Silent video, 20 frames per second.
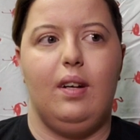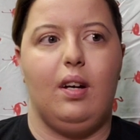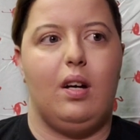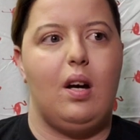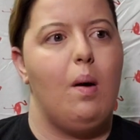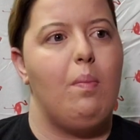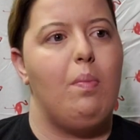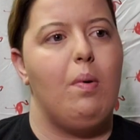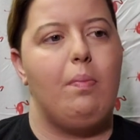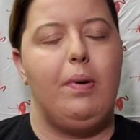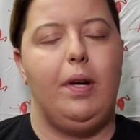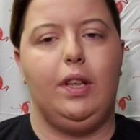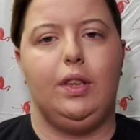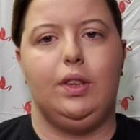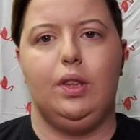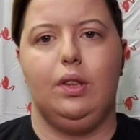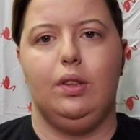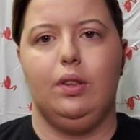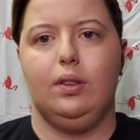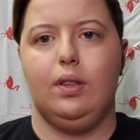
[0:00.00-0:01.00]
a couple
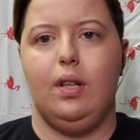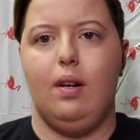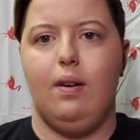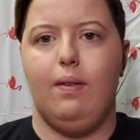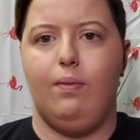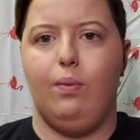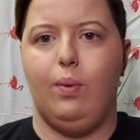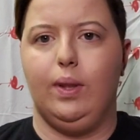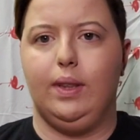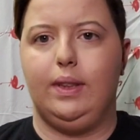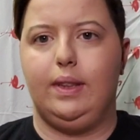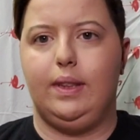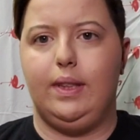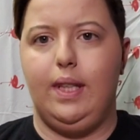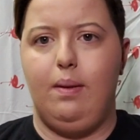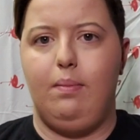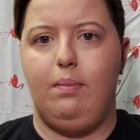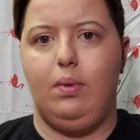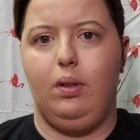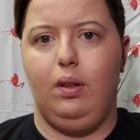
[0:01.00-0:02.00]
pictures of what
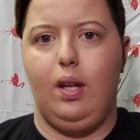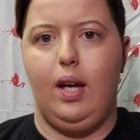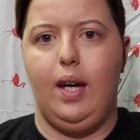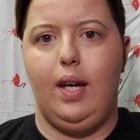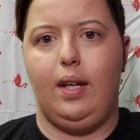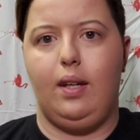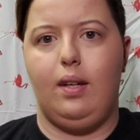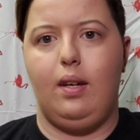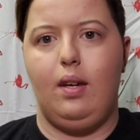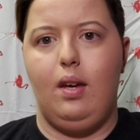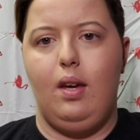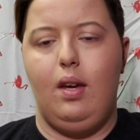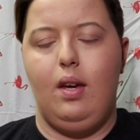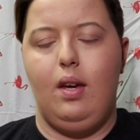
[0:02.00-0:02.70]
seemed like